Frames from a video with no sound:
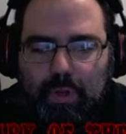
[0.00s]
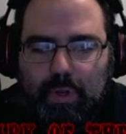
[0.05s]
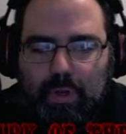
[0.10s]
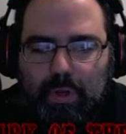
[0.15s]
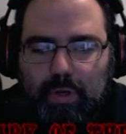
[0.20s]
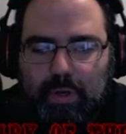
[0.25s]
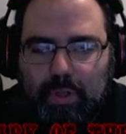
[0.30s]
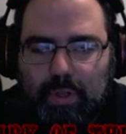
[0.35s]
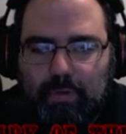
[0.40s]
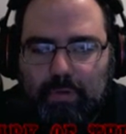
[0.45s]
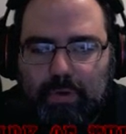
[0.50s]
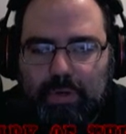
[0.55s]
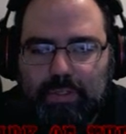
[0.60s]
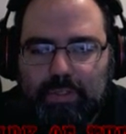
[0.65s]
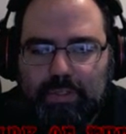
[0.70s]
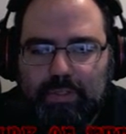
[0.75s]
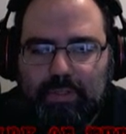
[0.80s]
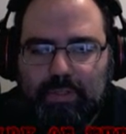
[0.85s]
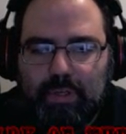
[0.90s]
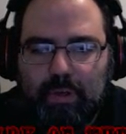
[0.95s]
Now the
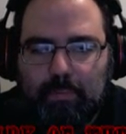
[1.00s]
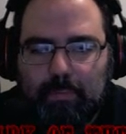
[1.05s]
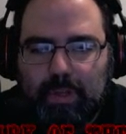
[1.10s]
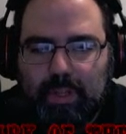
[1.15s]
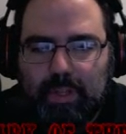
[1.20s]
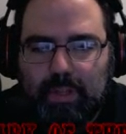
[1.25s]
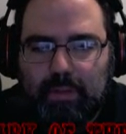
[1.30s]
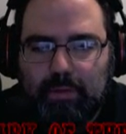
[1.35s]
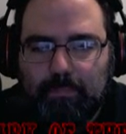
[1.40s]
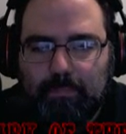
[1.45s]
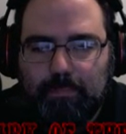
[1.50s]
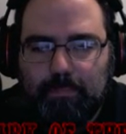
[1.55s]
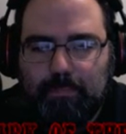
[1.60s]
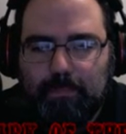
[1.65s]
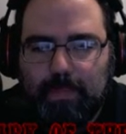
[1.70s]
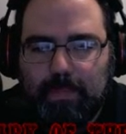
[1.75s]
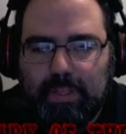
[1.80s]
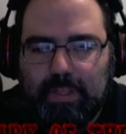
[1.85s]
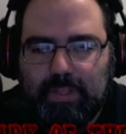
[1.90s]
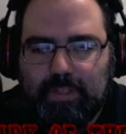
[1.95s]
reason some
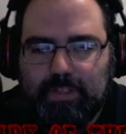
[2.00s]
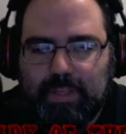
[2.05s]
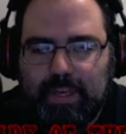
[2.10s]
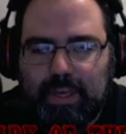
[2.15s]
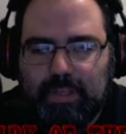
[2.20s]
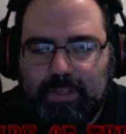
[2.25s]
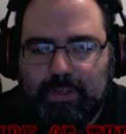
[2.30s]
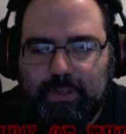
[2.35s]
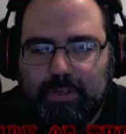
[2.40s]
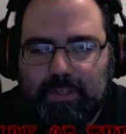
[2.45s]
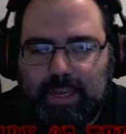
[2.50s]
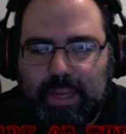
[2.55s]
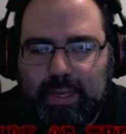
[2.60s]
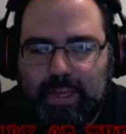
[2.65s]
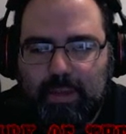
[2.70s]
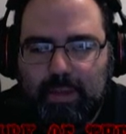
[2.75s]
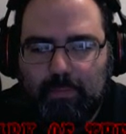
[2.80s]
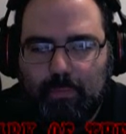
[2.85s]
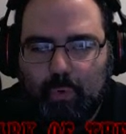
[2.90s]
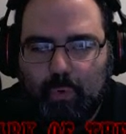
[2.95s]
now these guys are
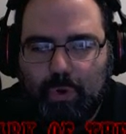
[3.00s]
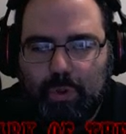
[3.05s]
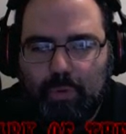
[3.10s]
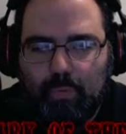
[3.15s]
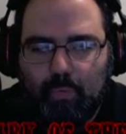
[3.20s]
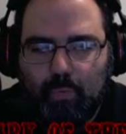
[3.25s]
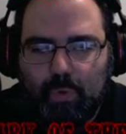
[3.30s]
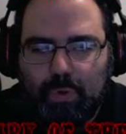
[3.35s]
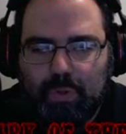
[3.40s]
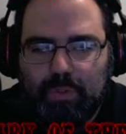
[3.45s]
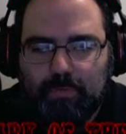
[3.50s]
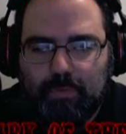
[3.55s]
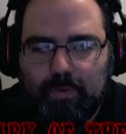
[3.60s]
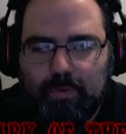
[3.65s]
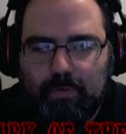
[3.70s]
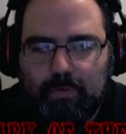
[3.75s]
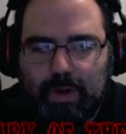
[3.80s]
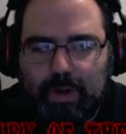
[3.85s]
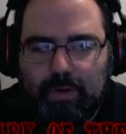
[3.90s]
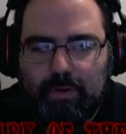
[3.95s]
attacking more than once per
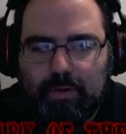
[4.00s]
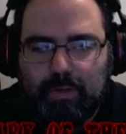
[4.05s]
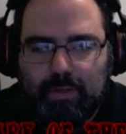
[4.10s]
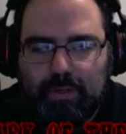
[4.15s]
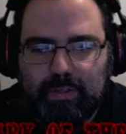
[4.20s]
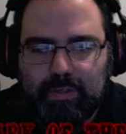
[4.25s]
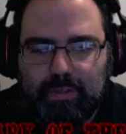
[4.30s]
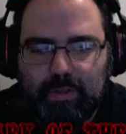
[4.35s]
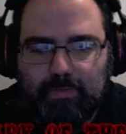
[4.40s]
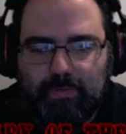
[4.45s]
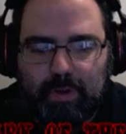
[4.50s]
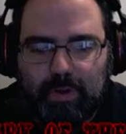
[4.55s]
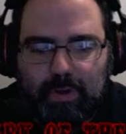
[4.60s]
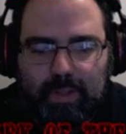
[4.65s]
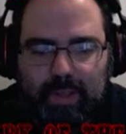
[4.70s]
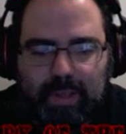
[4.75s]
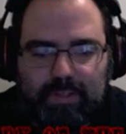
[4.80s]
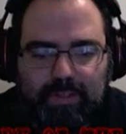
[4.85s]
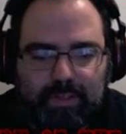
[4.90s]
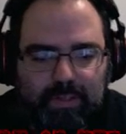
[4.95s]
round, Is different
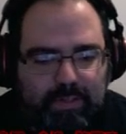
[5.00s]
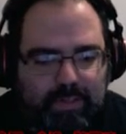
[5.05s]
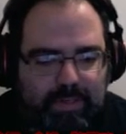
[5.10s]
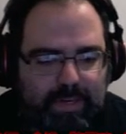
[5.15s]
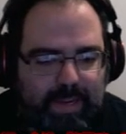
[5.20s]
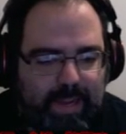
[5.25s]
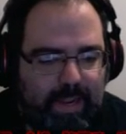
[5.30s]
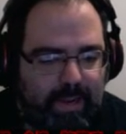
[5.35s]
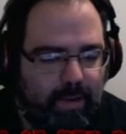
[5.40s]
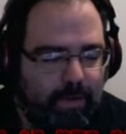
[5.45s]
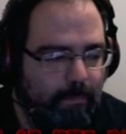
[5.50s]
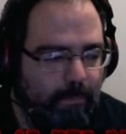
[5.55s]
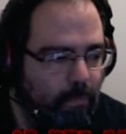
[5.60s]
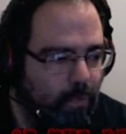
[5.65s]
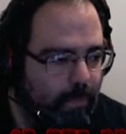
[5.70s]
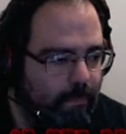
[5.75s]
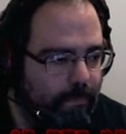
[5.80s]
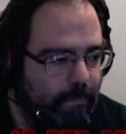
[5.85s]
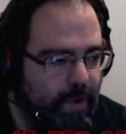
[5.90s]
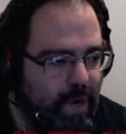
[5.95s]
classes attack
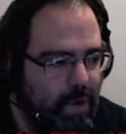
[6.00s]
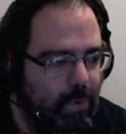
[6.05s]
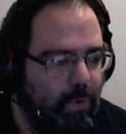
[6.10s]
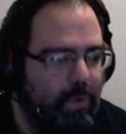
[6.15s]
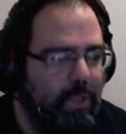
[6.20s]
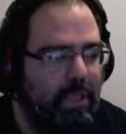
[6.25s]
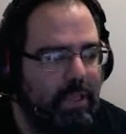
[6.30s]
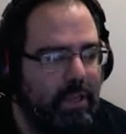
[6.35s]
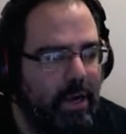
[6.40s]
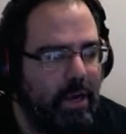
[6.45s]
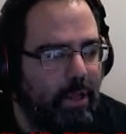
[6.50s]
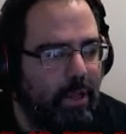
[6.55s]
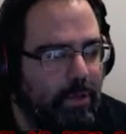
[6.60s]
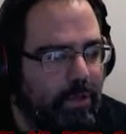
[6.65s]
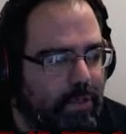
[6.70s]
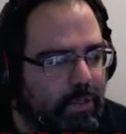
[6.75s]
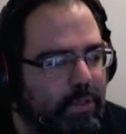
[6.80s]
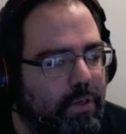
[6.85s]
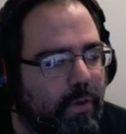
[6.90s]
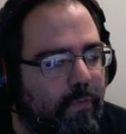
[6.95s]
more frequently than
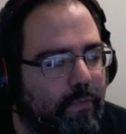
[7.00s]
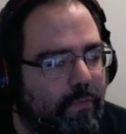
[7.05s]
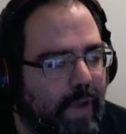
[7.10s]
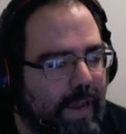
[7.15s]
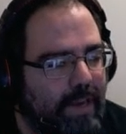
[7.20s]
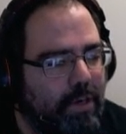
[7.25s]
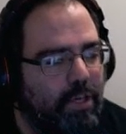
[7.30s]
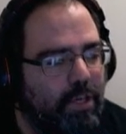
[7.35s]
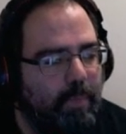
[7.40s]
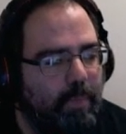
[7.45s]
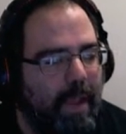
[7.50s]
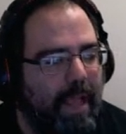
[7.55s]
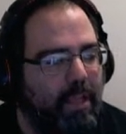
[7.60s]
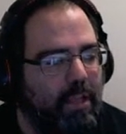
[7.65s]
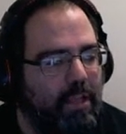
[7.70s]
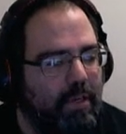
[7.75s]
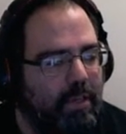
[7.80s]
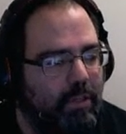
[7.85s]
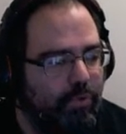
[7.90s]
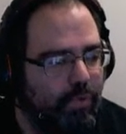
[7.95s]
others. You know, fighters,
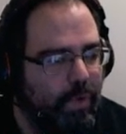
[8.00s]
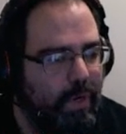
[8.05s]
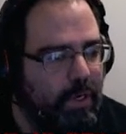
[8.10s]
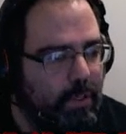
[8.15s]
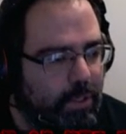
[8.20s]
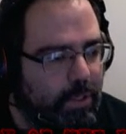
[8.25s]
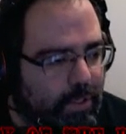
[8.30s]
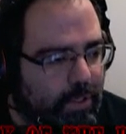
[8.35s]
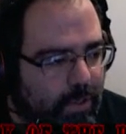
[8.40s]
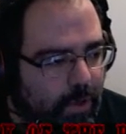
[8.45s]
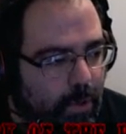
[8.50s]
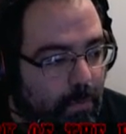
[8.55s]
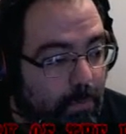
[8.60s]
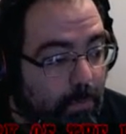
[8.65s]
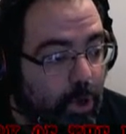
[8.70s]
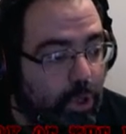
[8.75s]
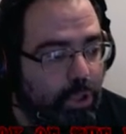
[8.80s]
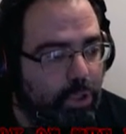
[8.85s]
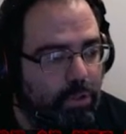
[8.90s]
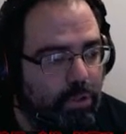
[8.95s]
paladins, rangers, they're all
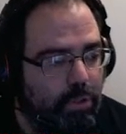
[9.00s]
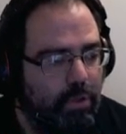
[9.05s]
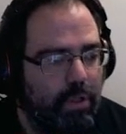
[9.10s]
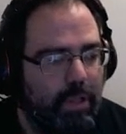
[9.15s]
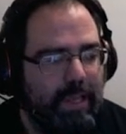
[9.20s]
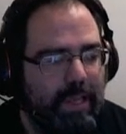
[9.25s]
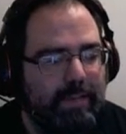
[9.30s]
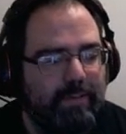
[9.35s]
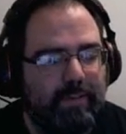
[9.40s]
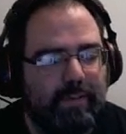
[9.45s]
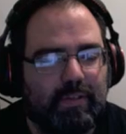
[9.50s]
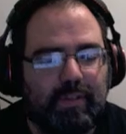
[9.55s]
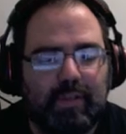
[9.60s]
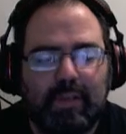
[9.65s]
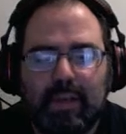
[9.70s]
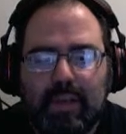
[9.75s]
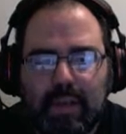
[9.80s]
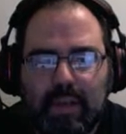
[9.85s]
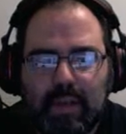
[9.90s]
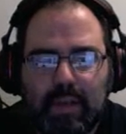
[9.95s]
martial classes.
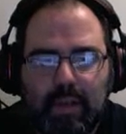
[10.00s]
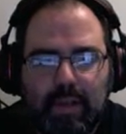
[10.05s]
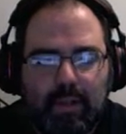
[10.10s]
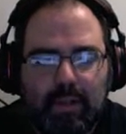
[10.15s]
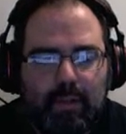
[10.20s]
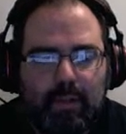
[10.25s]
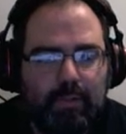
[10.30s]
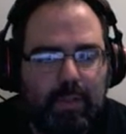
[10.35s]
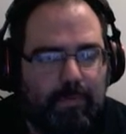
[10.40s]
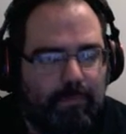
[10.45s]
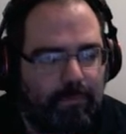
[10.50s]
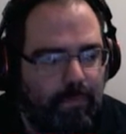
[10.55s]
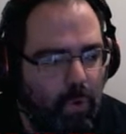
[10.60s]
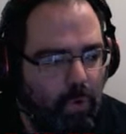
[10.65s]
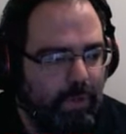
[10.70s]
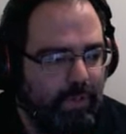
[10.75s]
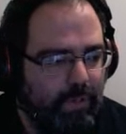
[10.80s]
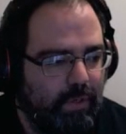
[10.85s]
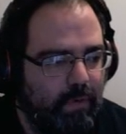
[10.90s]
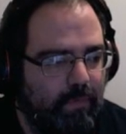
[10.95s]
They
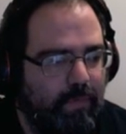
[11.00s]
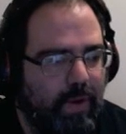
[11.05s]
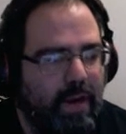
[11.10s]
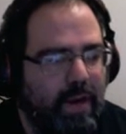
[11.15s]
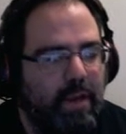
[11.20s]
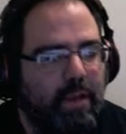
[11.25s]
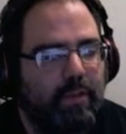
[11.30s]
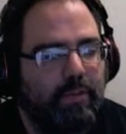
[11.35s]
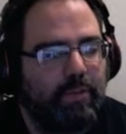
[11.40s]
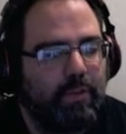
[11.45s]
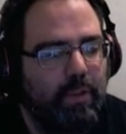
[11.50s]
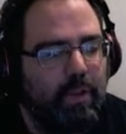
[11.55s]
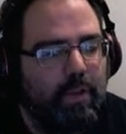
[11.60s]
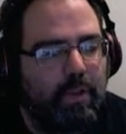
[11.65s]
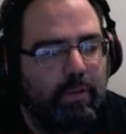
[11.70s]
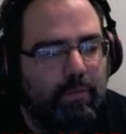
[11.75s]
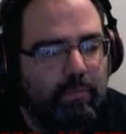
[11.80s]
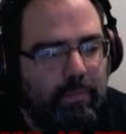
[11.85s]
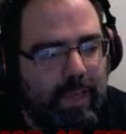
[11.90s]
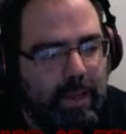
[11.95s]
focus on fighting, so they
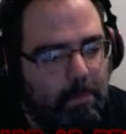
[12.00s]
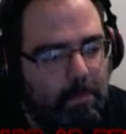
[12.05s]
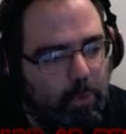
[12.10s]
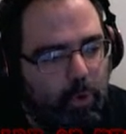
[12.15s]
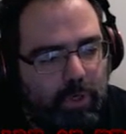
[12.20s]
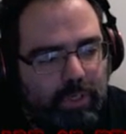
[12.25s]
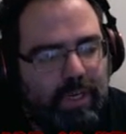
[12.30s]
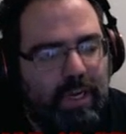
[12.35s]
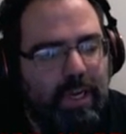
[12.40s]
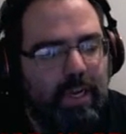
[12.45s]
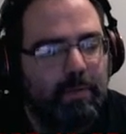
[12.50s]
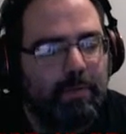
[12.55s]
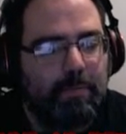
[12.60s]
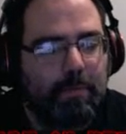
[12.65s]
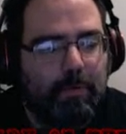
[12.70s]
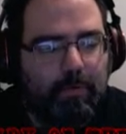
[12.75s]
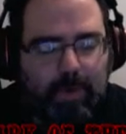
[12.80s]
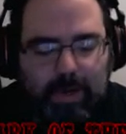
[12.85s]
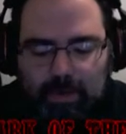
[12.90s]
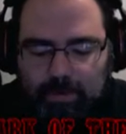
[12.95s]
hit more times
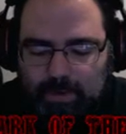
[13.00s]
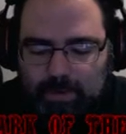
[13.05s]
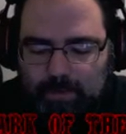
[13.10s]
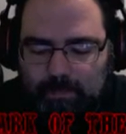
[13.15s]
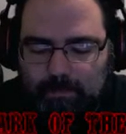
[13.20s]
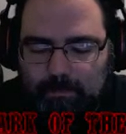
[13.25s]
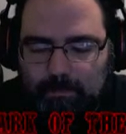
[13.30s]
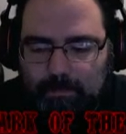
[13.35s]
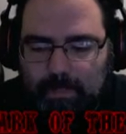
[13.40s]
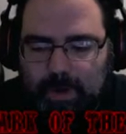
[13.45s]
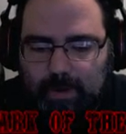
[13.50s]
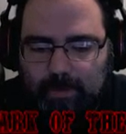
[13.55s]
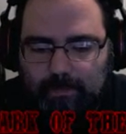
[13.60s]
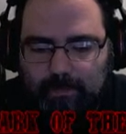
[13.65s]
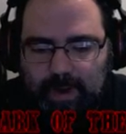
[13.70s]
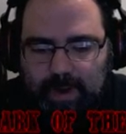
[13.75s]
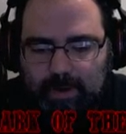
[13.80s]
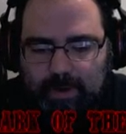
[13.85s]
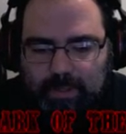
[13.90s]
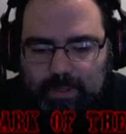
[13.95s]
per round. They're better
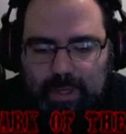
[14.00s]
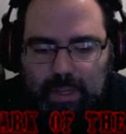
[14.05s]
fighters.